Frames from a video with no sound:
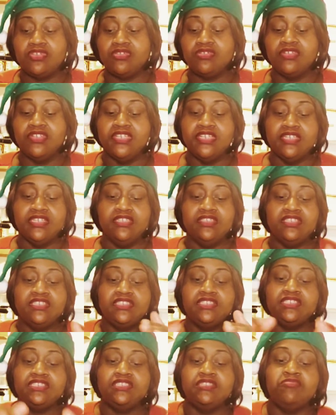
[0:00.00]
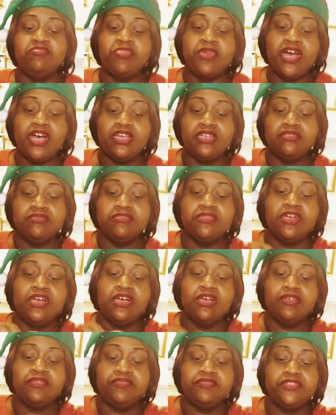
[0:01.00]
So this is the
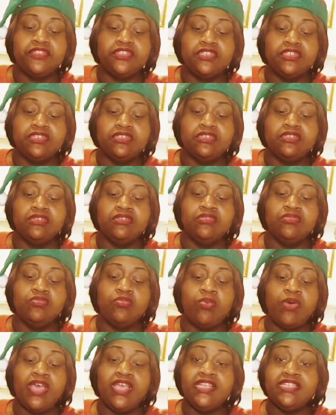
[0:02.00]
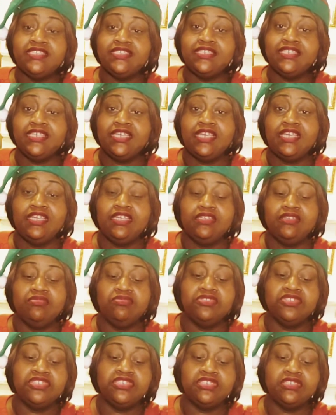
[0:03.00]
bottom of the white
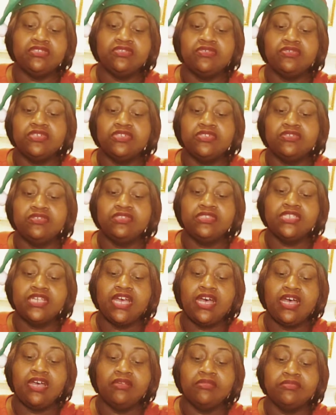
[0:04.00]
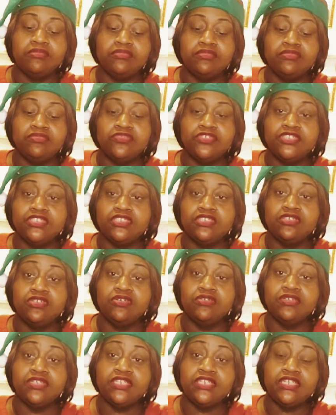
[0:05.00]
cake, which is going on top with the
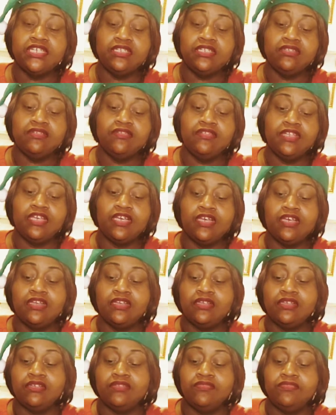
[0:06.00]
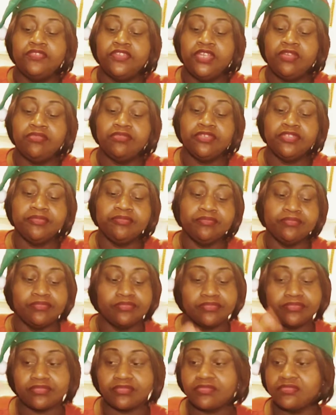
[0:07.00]
coconut flavoring.